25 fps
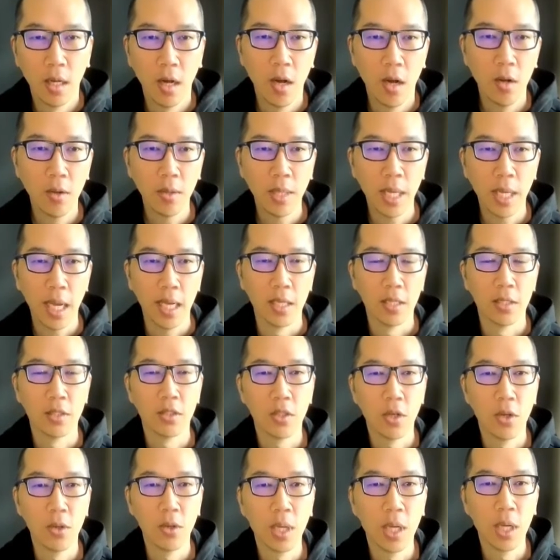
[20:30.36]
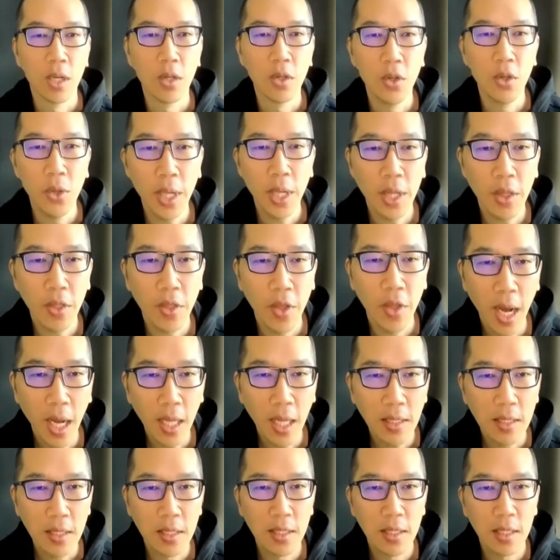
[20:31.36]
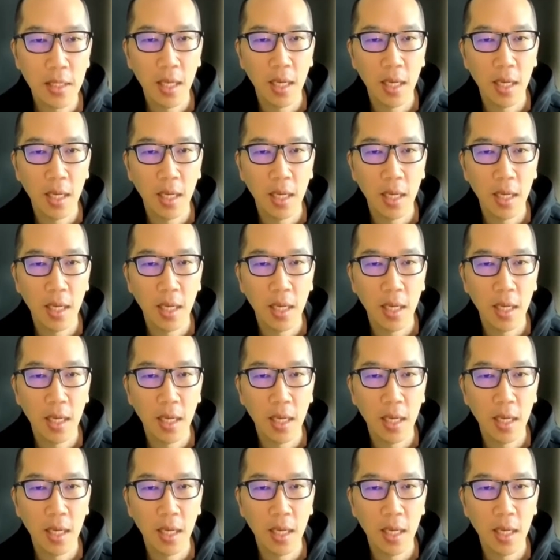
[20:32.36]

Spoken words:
Okay, so concluding thoughts,